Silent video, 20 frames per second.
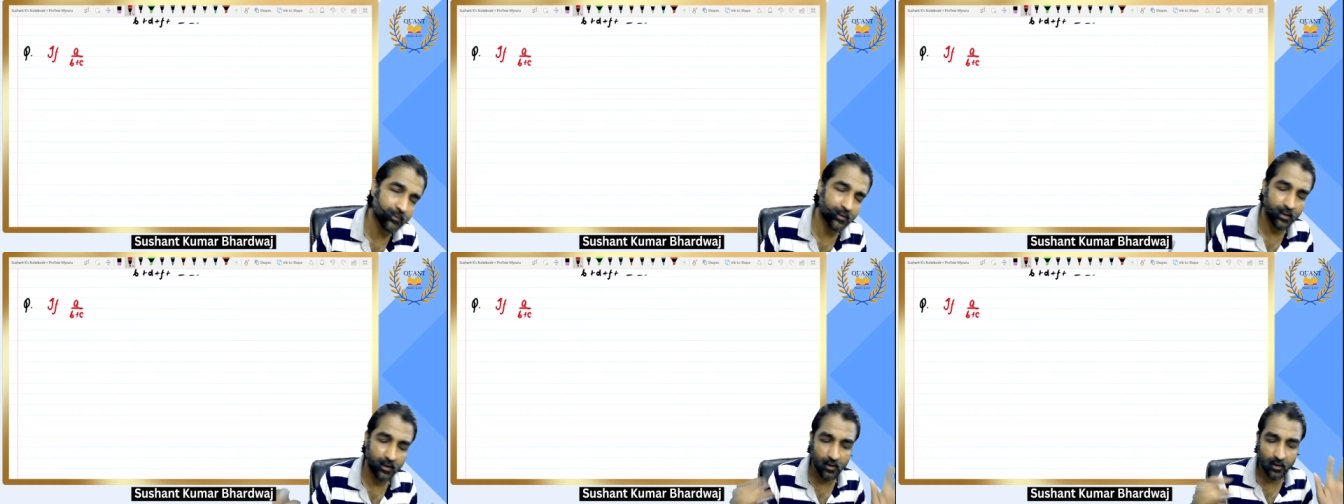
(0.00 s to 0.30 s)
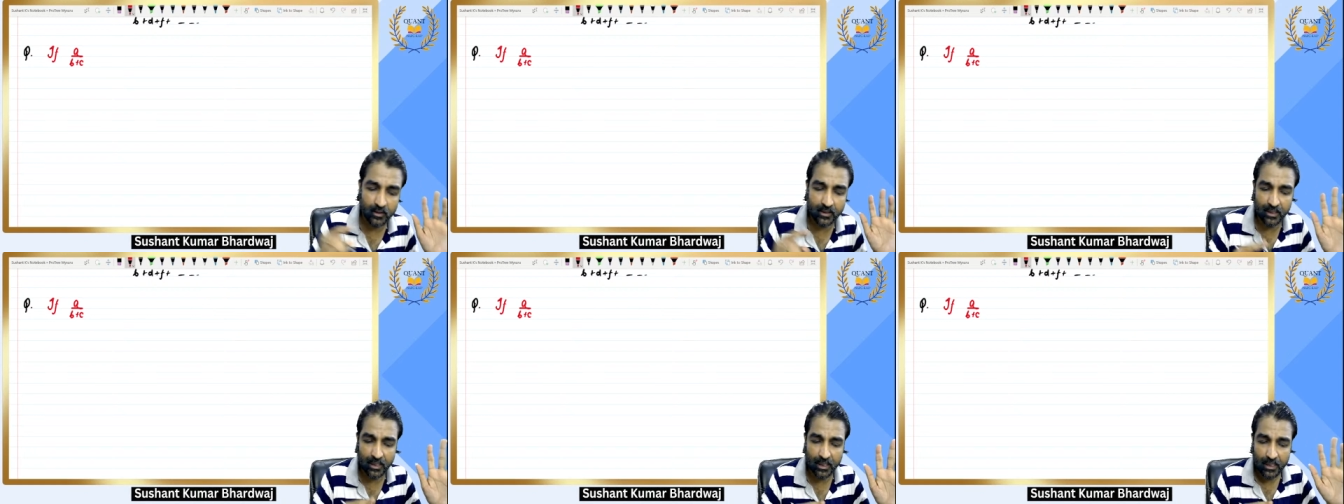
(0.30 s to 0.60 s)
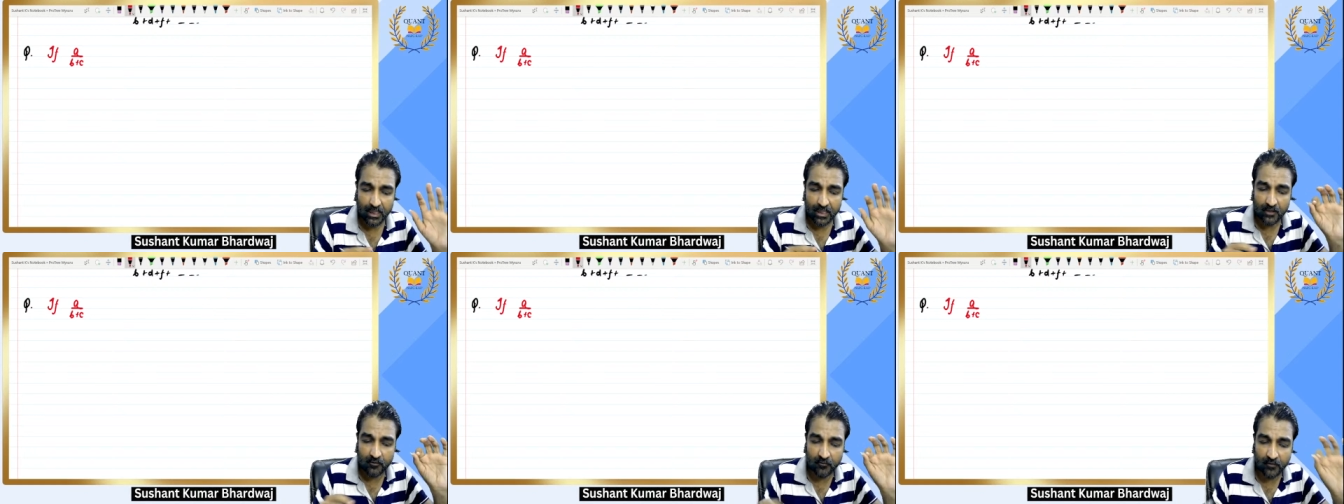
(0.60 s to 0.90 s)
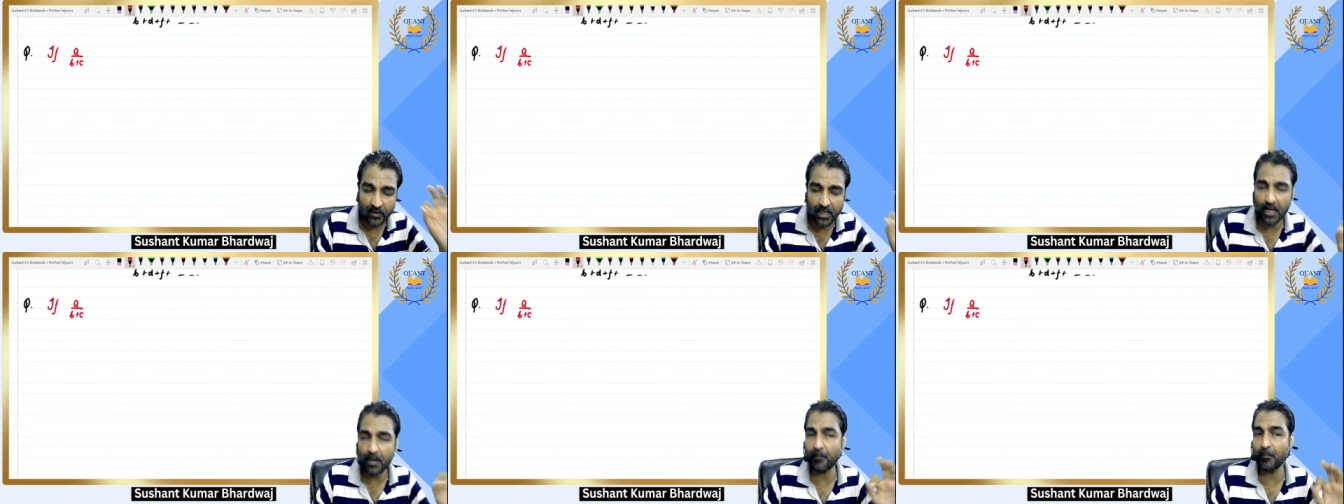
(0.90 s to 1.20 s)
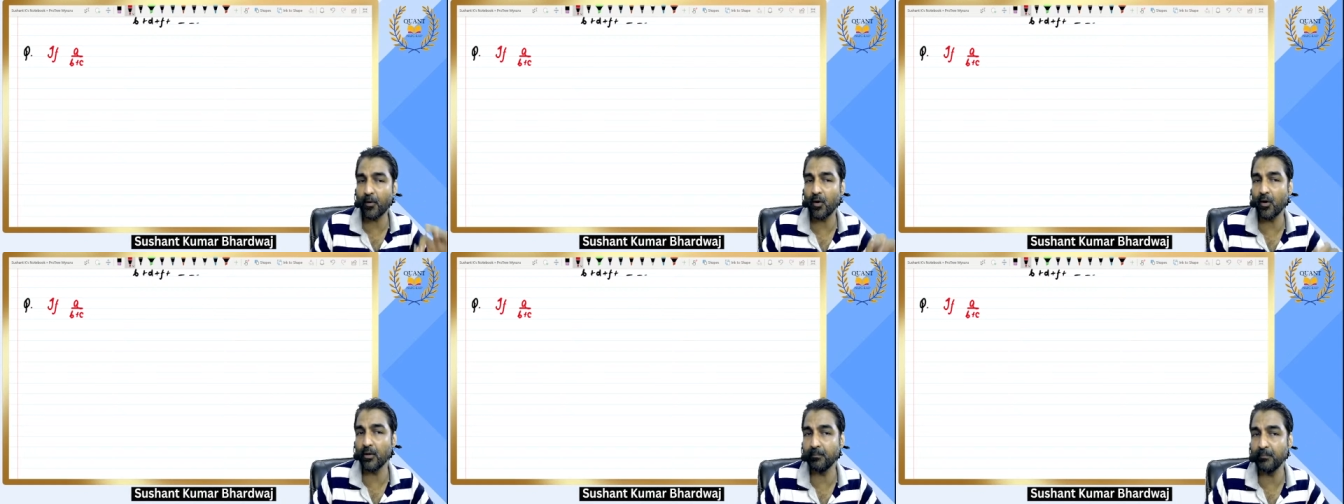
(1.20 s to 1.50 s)
okay, if A
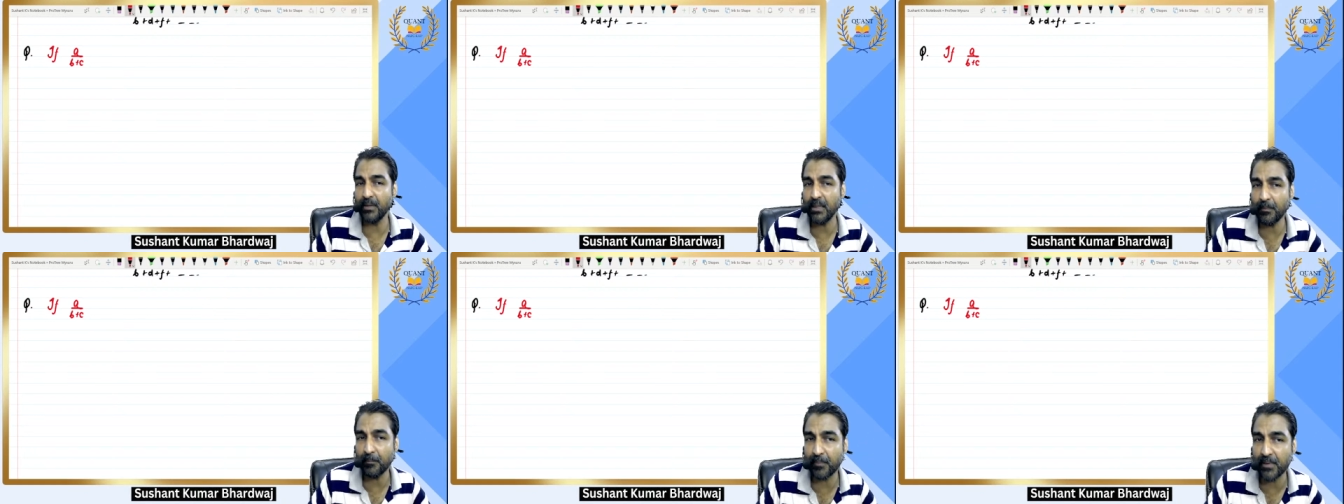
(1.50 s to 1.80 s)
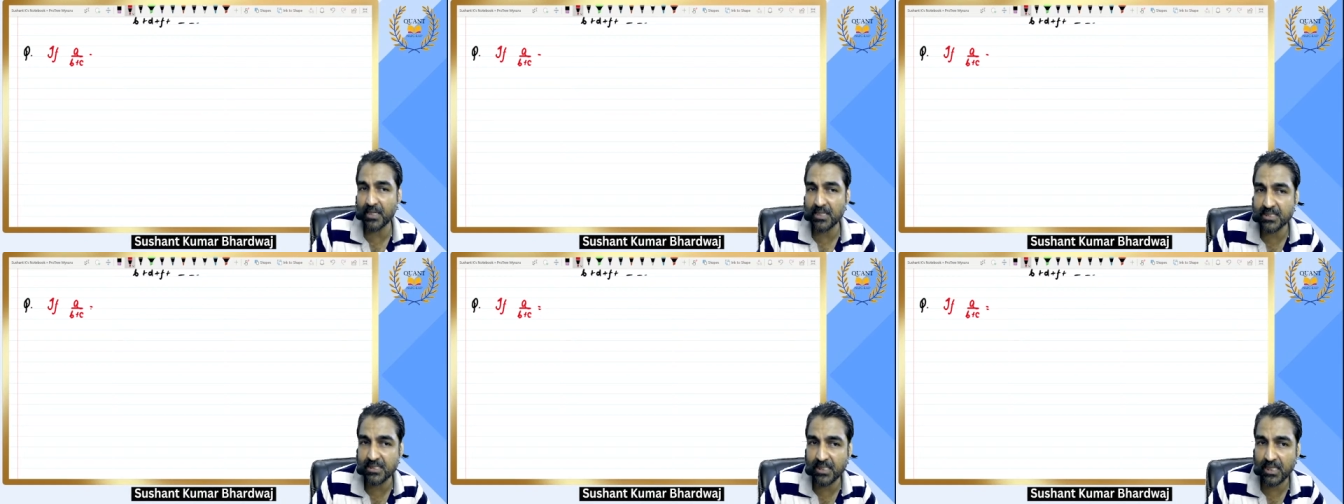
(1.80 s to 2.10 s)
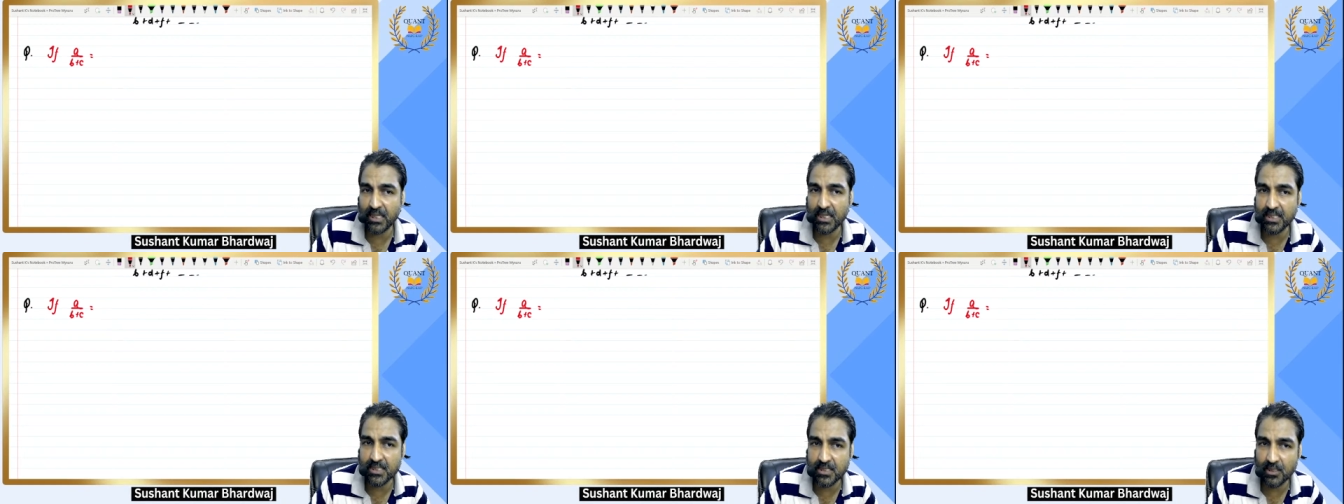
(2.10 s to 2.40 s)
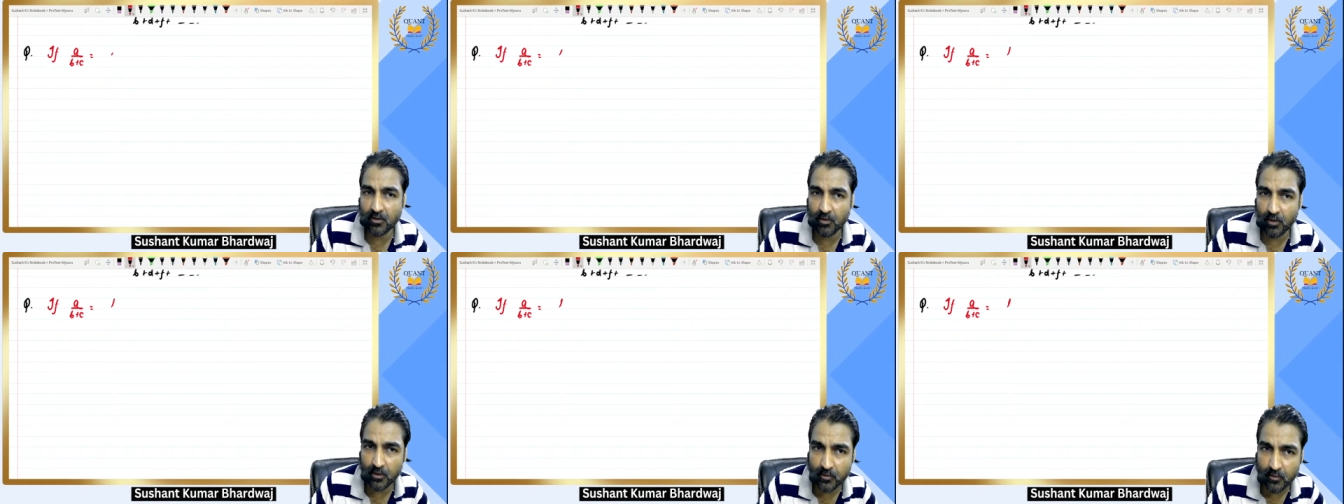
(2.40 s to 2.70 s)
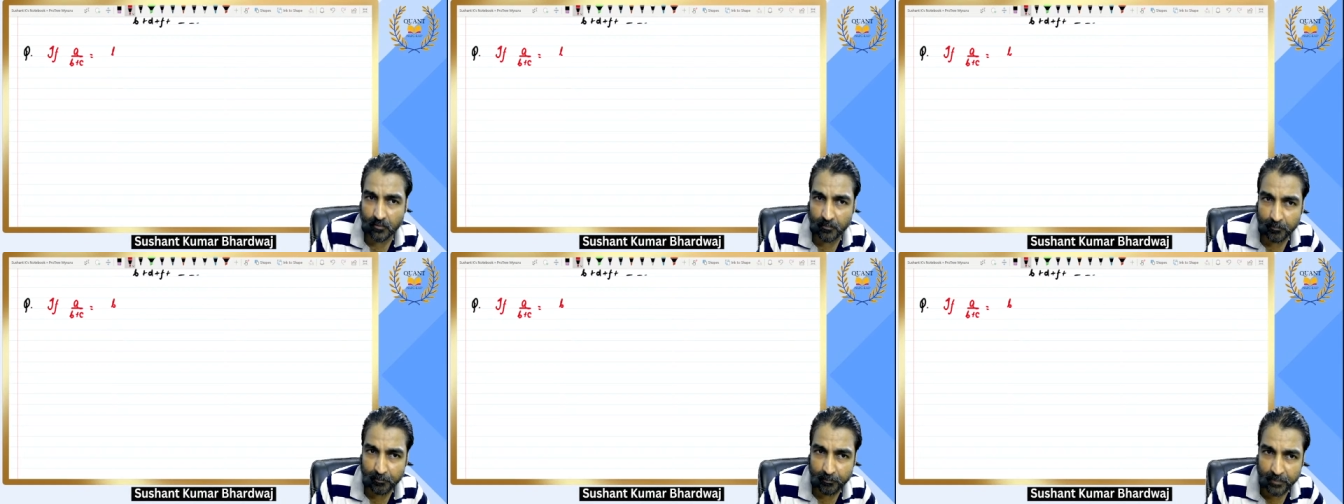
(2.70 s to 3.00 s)
upon B plus C is equal to
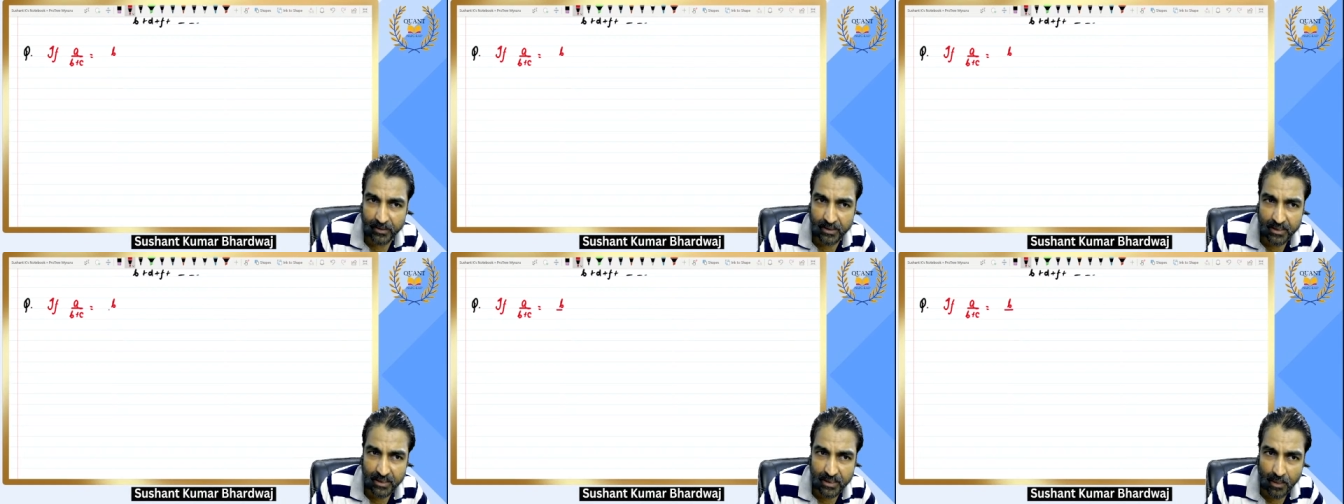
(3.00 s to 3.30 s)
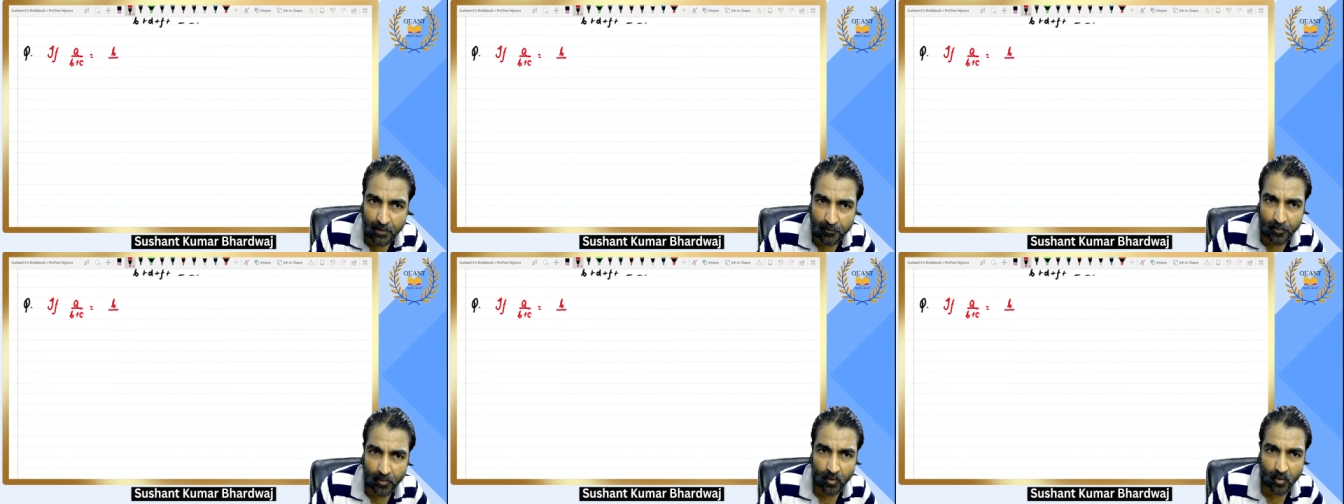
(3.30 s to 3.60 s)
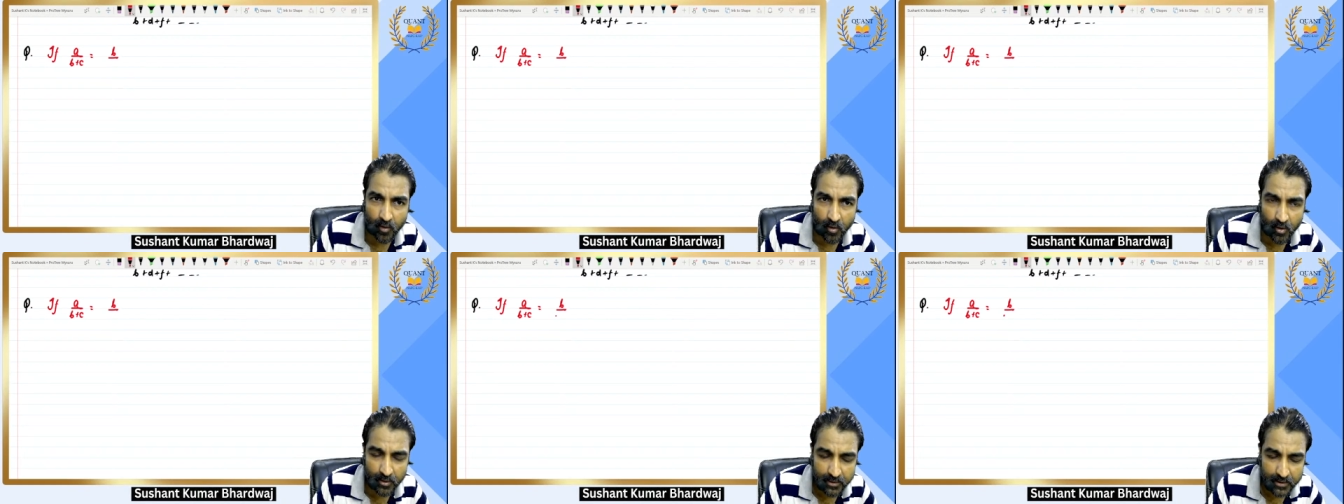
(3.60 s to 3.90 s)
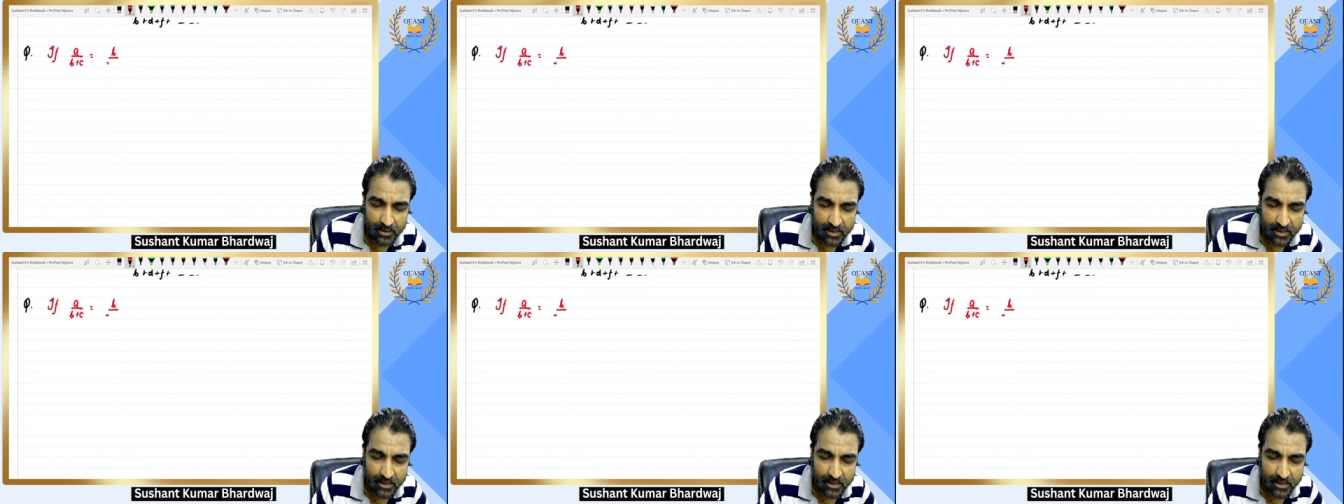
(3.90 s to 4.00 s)
B upon